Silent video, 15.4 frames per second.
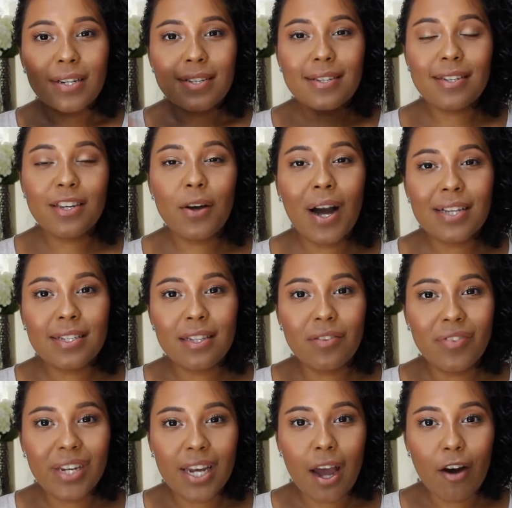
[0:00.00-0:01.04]
See you guys in
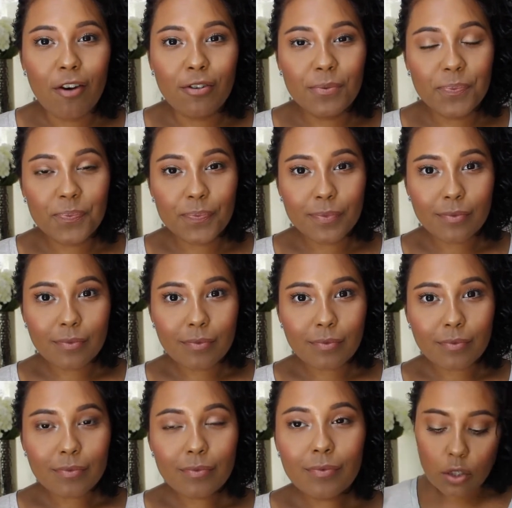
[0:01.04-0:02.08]
the video.
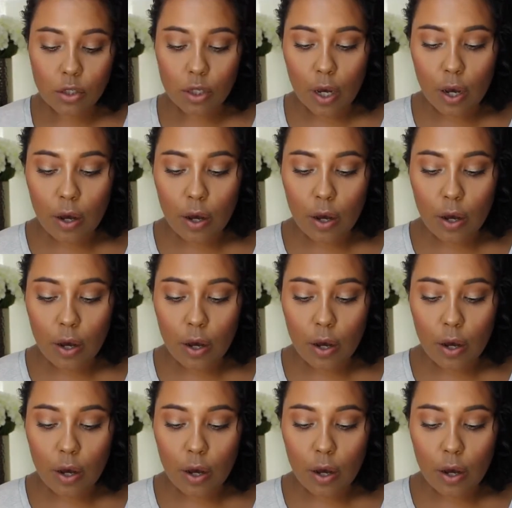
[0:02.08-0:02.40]
So